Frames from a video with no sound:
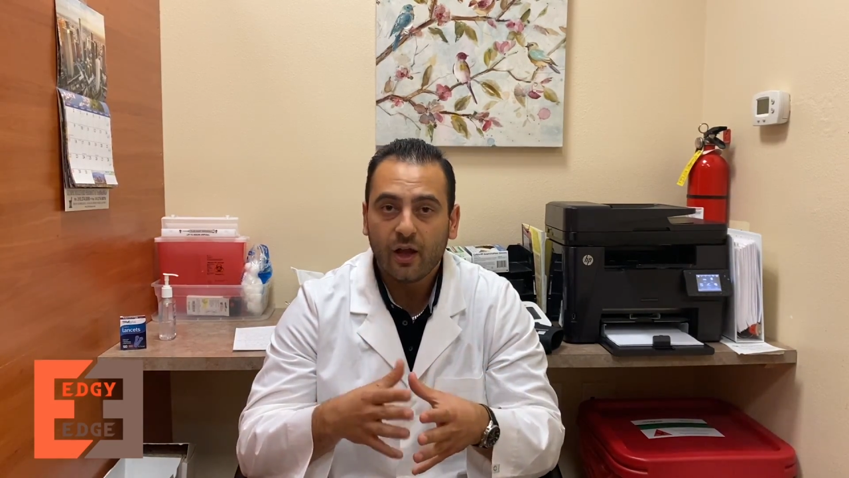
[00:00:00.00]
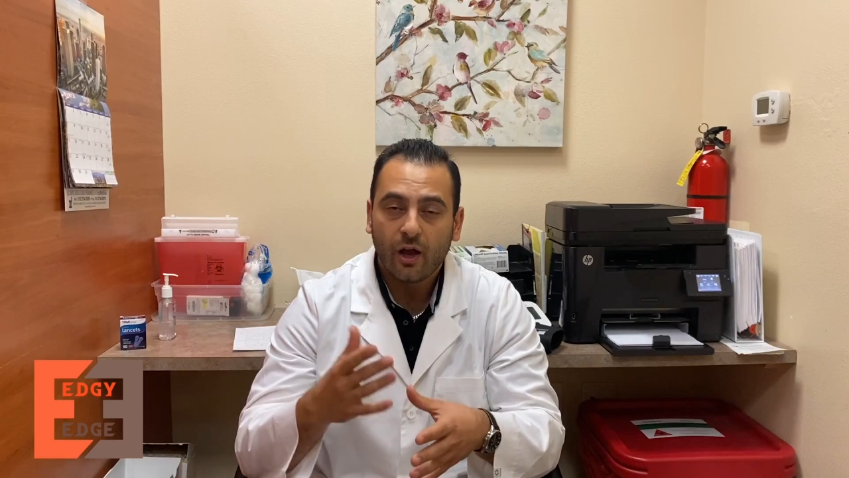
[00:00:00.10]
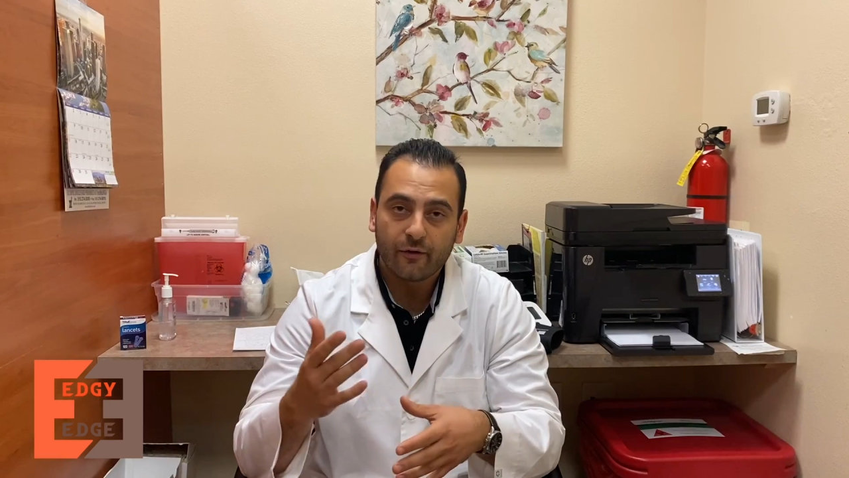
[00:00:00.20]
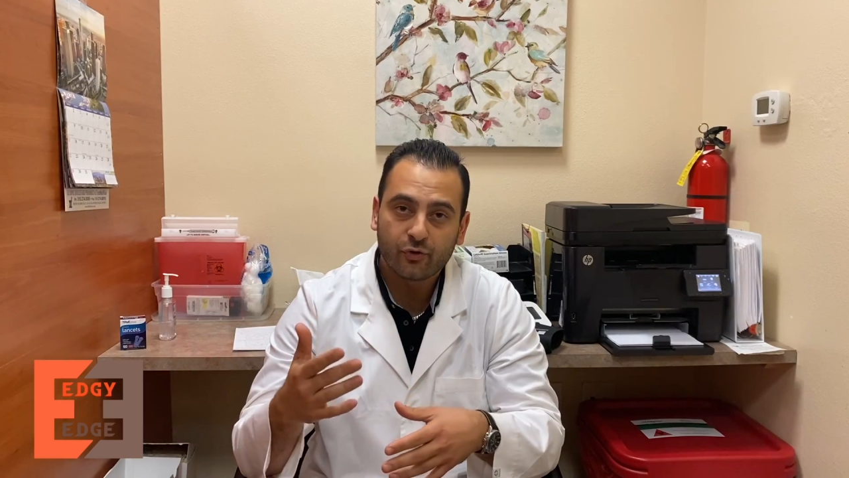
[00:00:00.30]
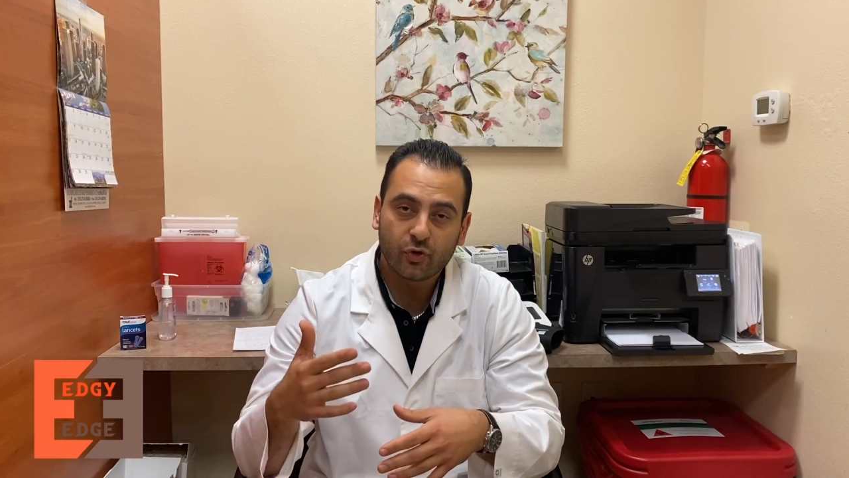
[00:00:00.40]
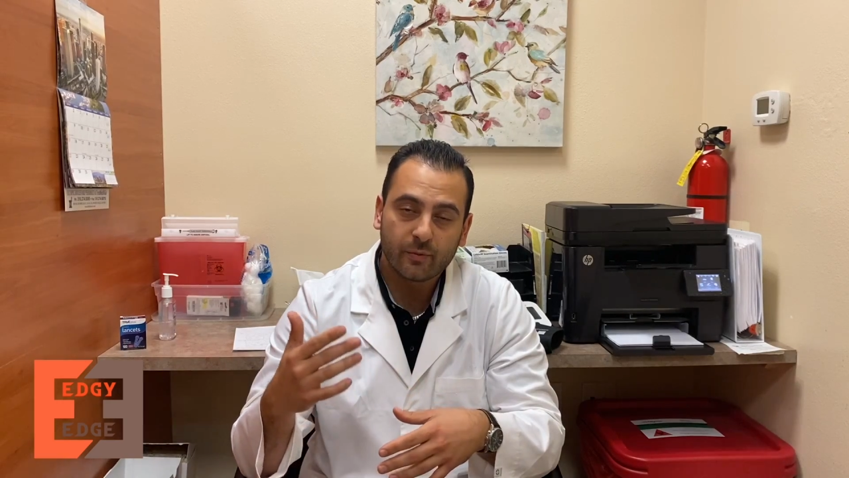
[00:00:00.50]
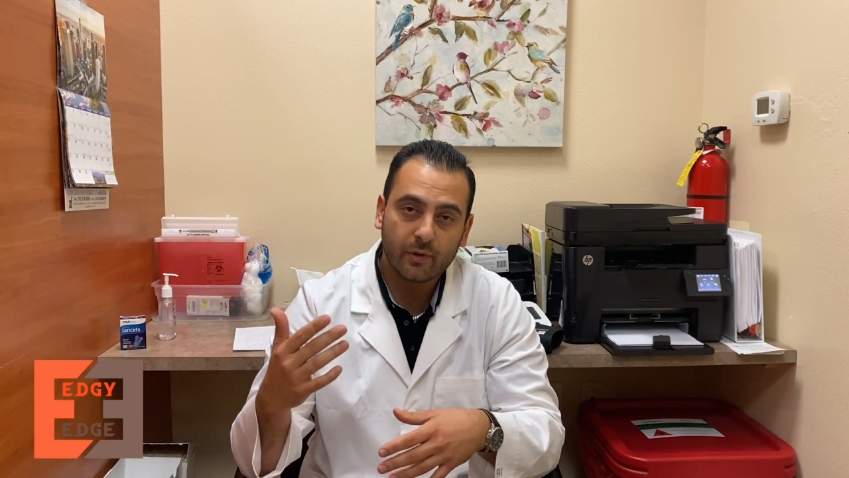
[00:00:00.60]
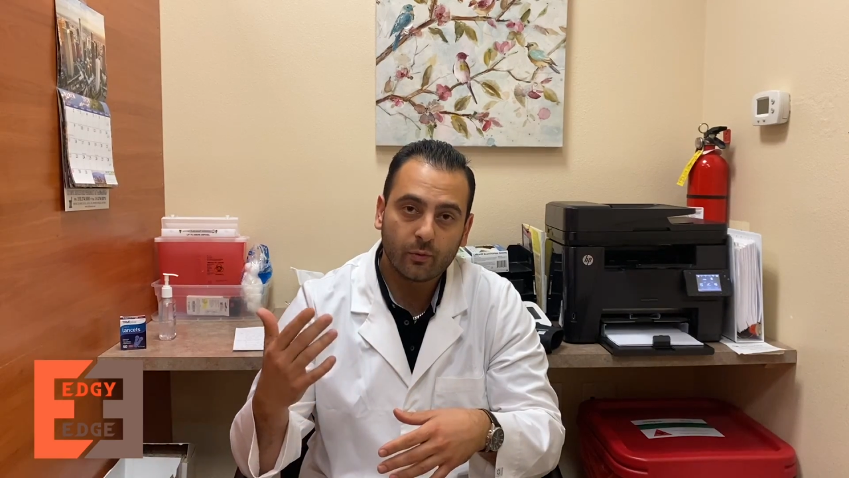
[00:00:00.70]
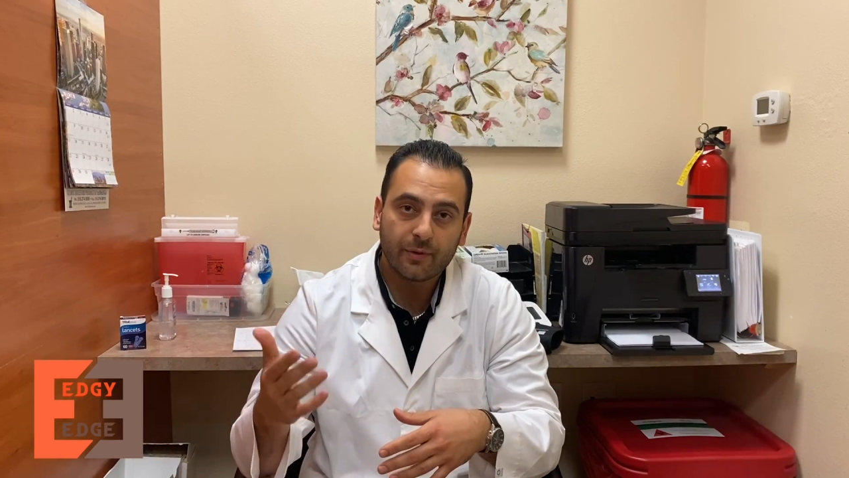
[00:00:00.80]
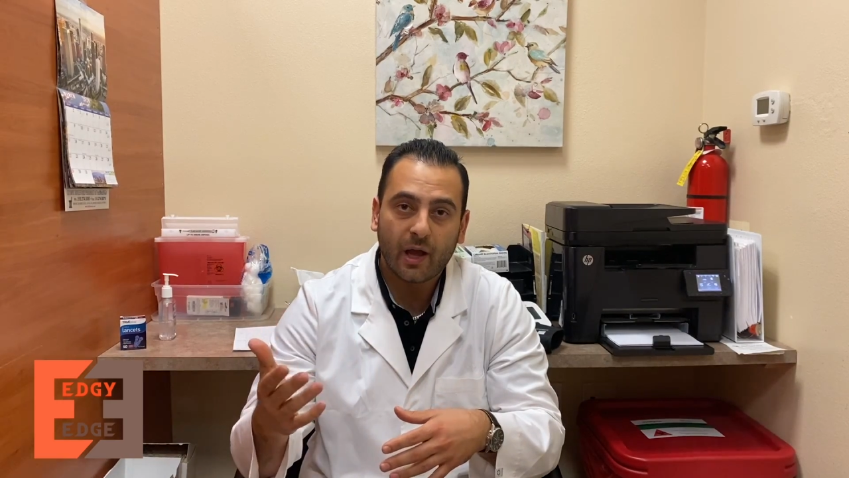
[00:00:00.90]
of
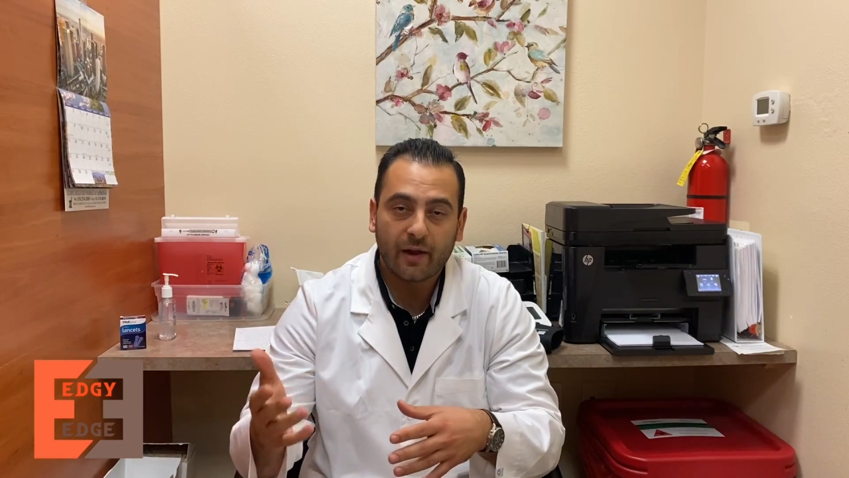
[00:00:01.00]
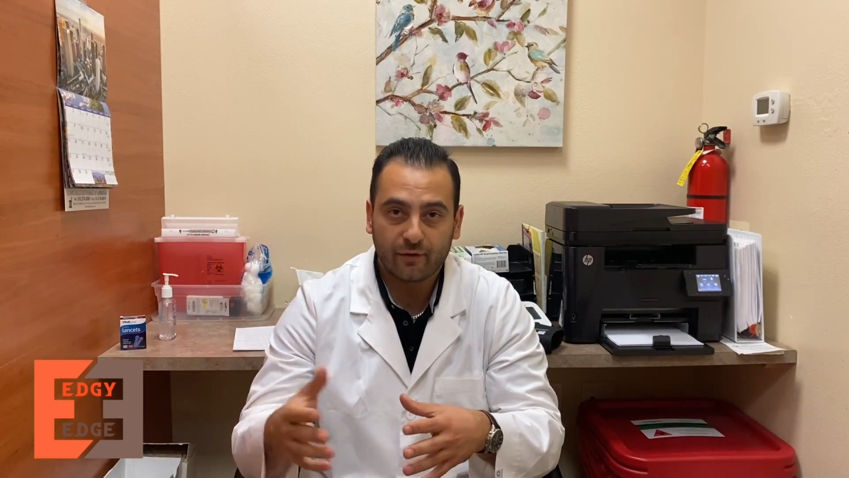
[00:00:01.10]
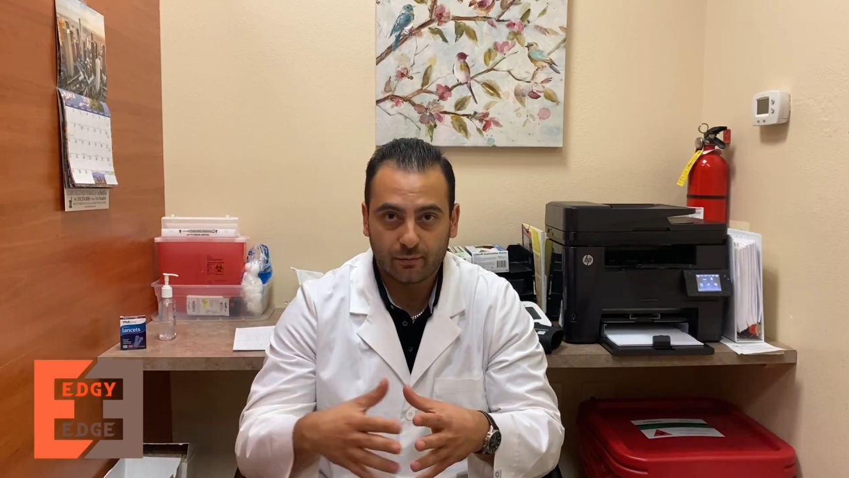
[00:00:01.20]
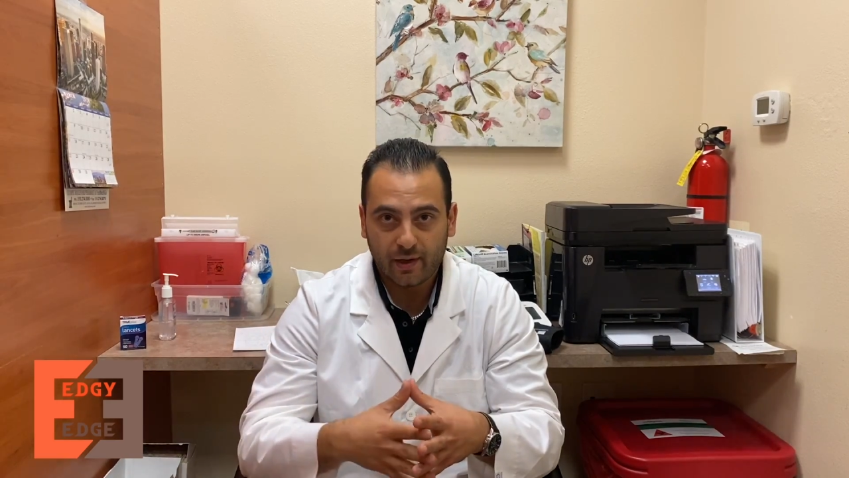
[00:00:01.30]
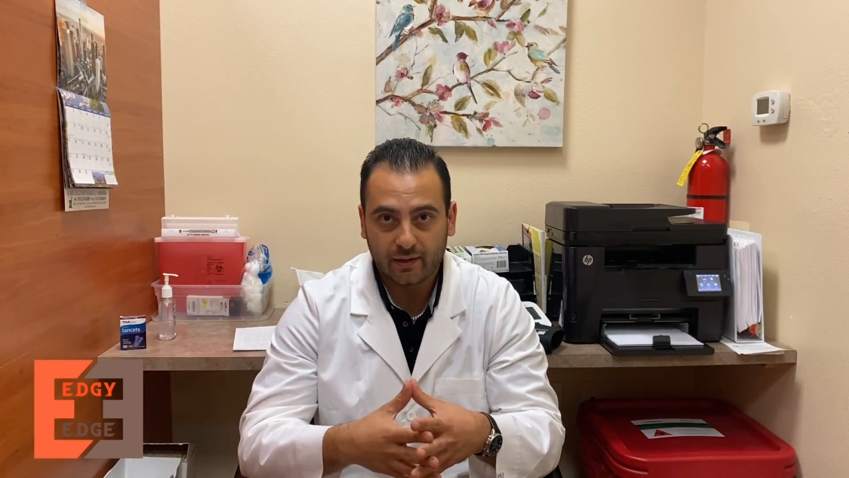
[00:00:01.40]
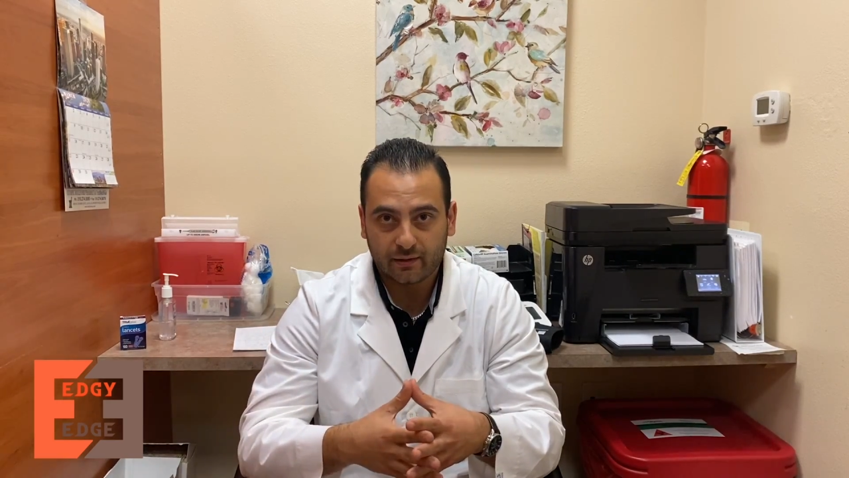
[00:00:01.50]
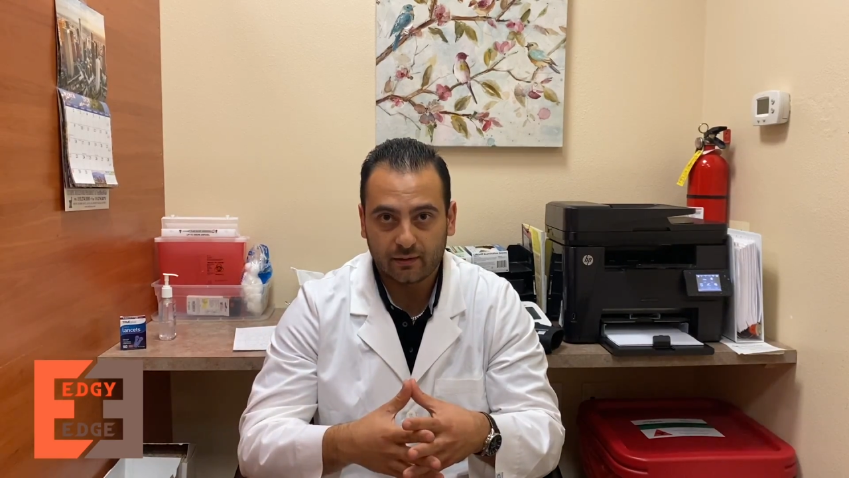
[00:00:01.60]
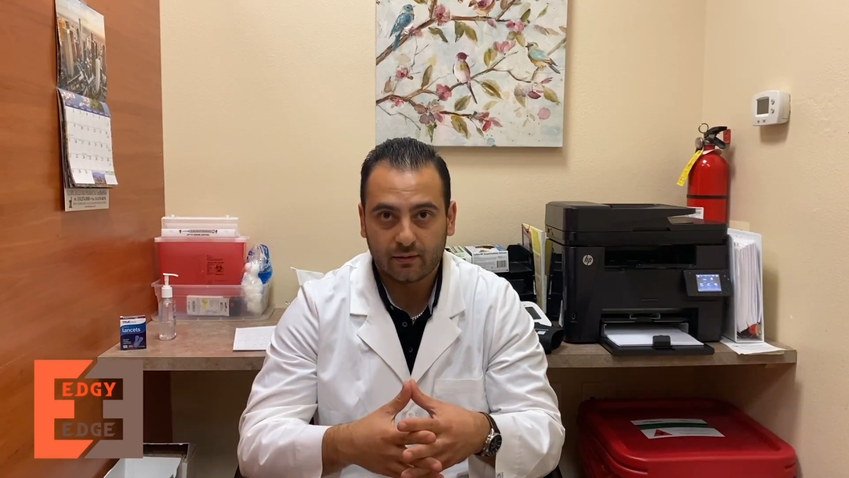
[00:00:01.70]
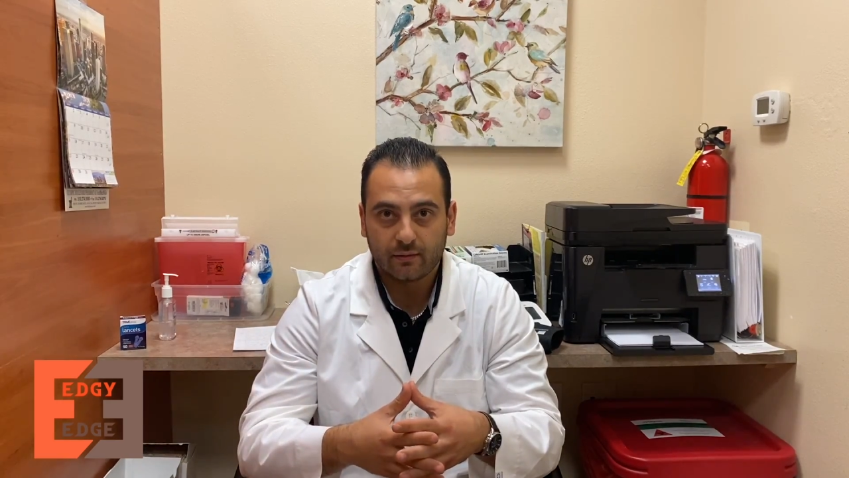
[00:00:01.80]
treatment with ivermectin.